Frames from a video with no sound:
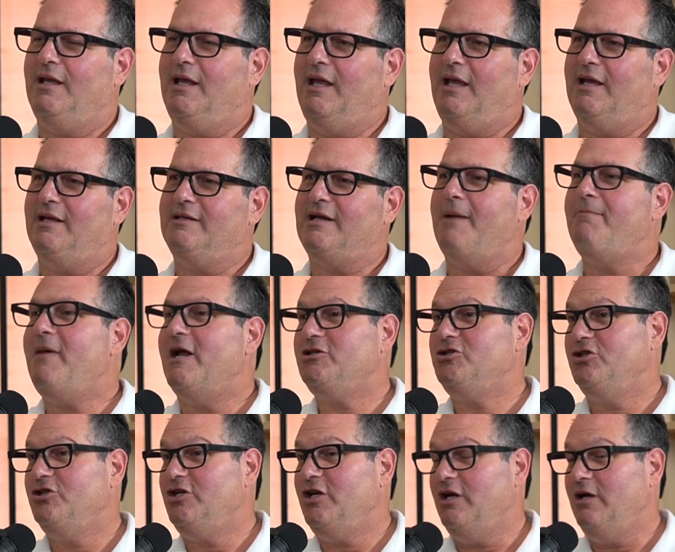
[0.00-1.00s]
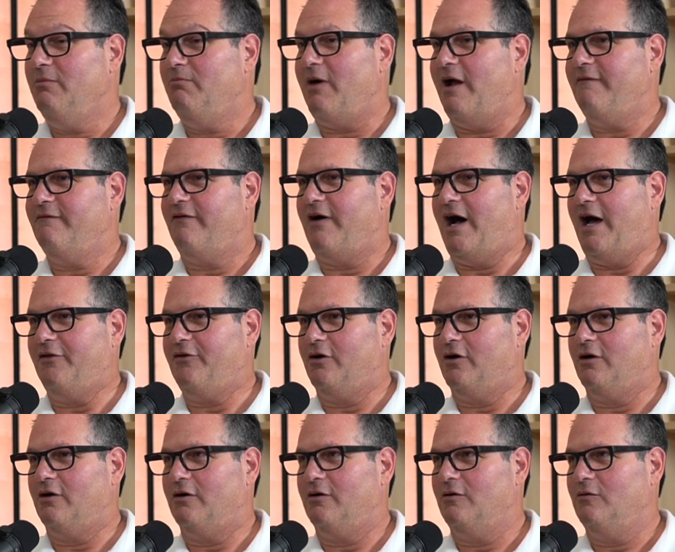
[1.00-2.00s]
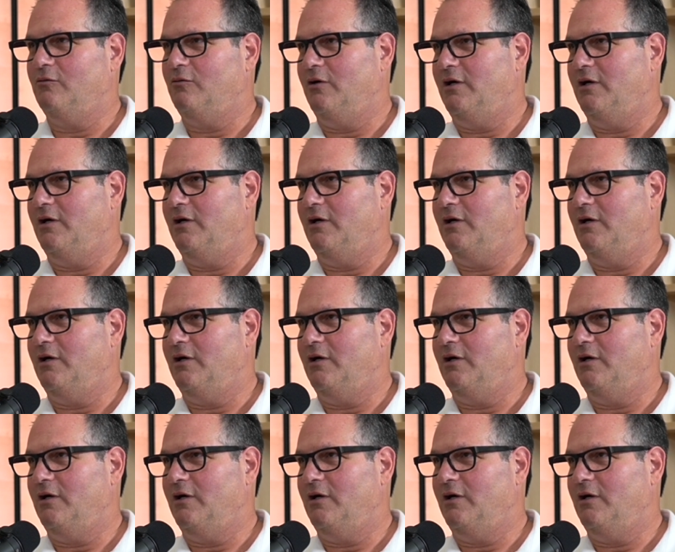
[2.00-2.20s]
And I mentioned to you, my father